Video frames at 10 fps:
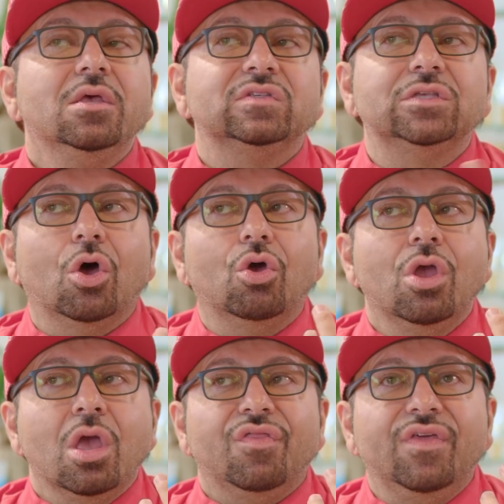So
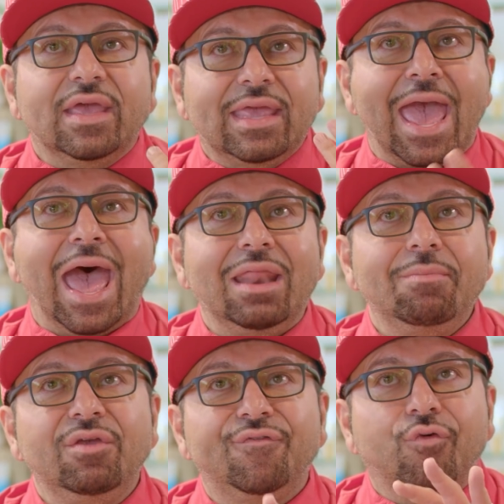the
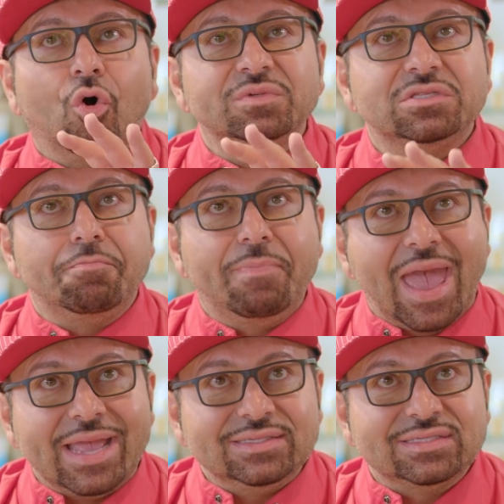Academy forms the
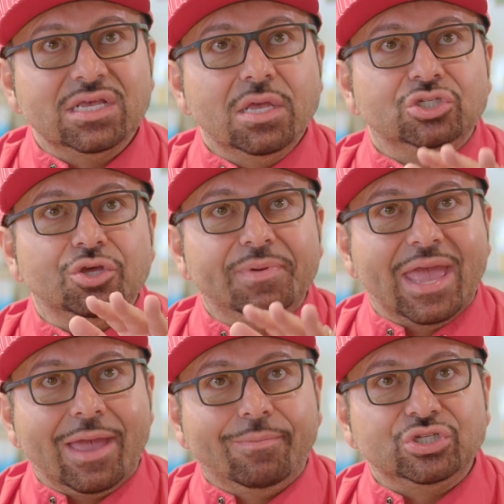base to be
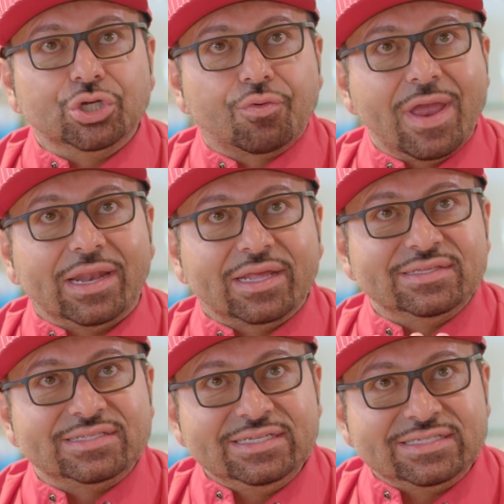able to create
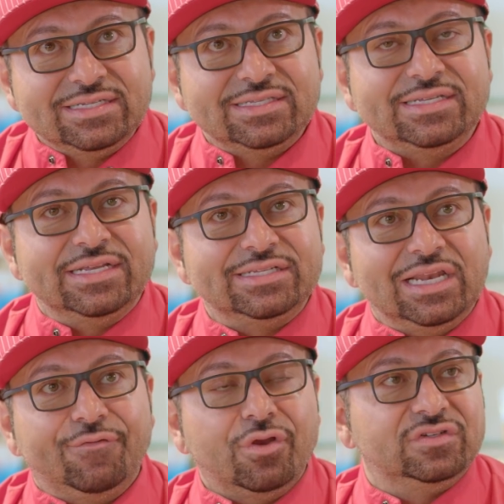consistency and
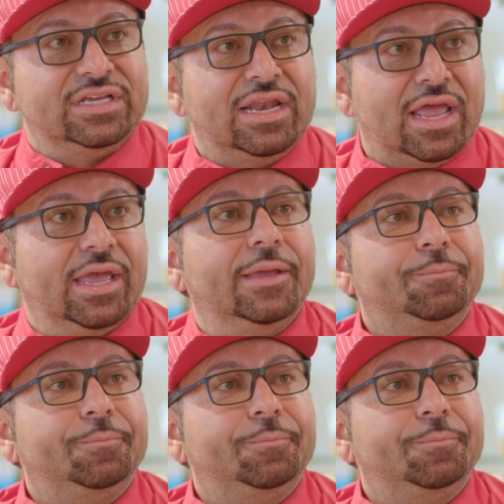delivery of DNA.